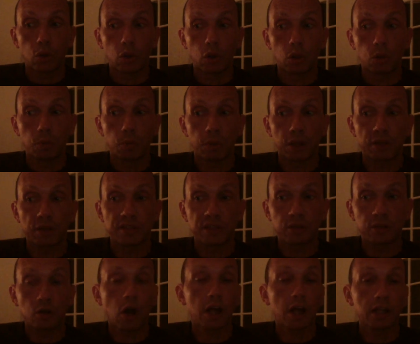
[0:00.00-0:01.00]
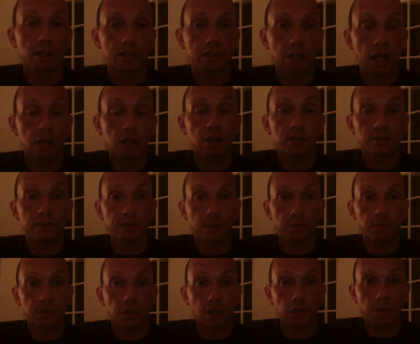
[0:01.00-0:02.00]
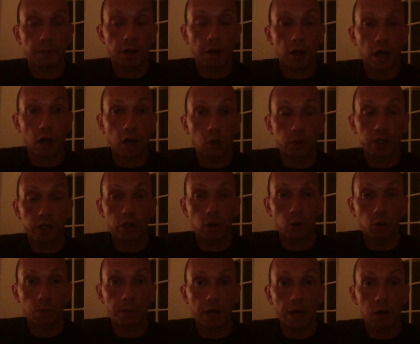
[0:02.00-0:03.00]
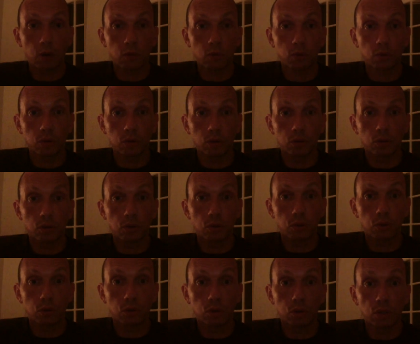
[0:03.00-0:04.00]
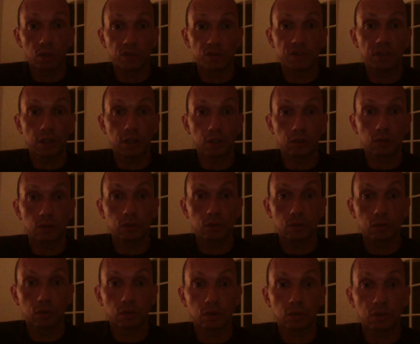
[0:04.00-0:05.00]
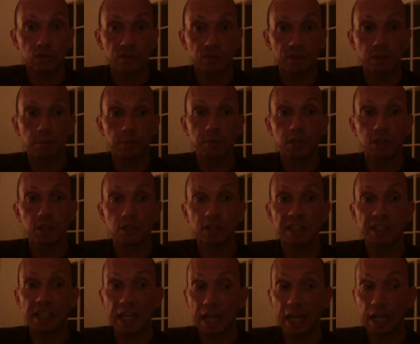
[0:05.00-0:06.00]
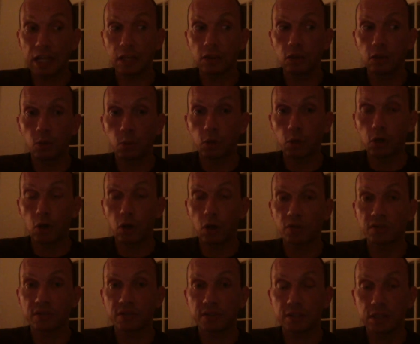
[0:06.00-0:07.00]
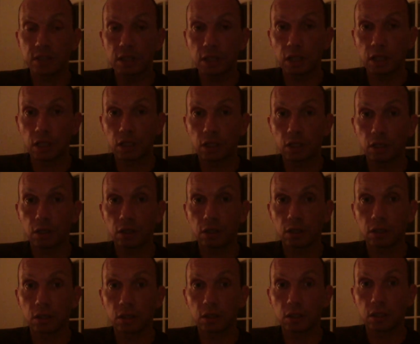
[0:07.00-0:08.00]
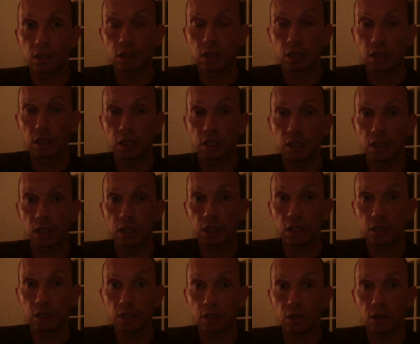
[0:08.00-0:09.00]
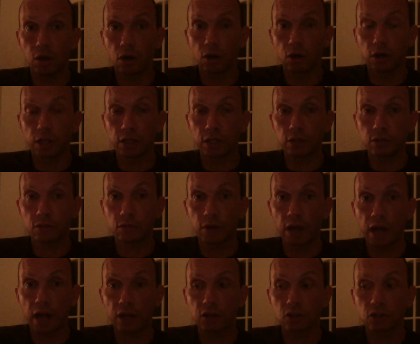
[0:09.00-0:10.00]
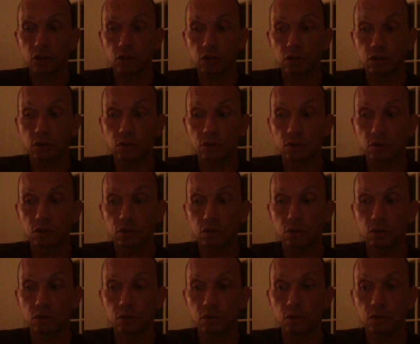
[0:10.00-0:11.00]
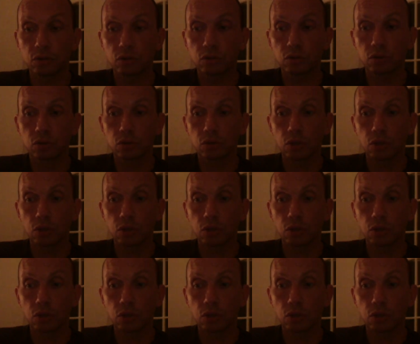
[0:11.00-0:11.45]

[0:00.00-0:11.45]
Because they're trying to tell us something about how we go about these things. There's something to gain that we're not seeing in our interactions.